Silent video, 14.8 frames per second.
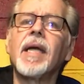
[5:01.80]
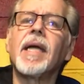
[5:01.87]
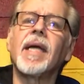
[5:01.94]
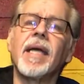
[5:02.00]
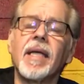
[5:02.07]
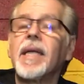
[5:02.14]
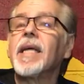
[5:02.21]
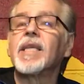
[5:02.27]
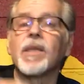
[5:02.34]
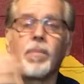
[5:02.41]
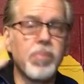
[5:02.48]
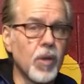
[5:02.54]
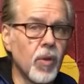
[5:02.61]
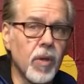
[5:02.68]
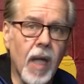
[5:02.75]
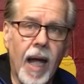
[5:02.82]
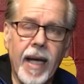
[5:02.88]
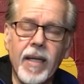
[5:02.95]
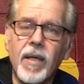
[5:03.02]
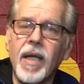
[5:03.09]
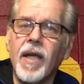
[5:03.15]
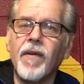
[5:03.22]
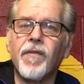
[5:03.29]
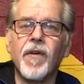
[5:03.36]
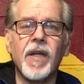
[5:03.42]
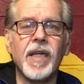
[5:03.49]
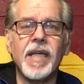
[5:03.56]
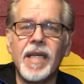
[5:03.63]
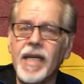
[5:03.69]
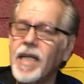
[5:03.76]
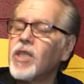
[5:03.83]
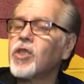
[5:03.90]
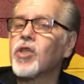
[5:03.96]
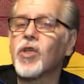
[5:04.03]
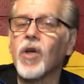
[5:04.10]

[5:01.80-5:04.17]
it is a blue light. If it needs